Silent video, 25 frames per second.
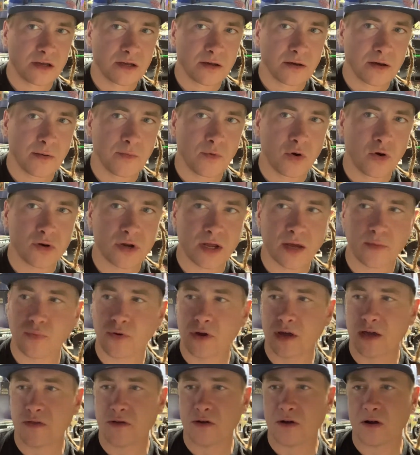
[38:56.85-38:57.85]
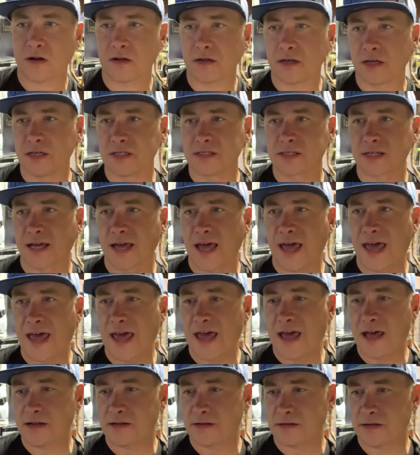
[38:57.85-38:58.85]
Ammonia Breather. He's a
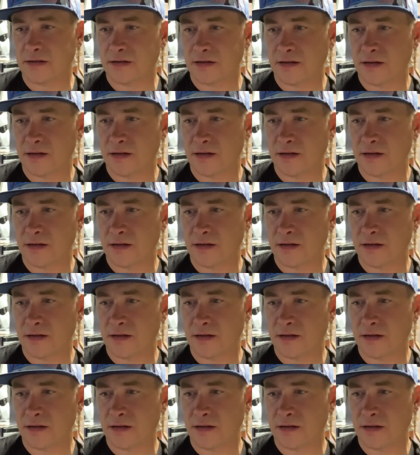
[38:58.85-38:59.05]
Gand.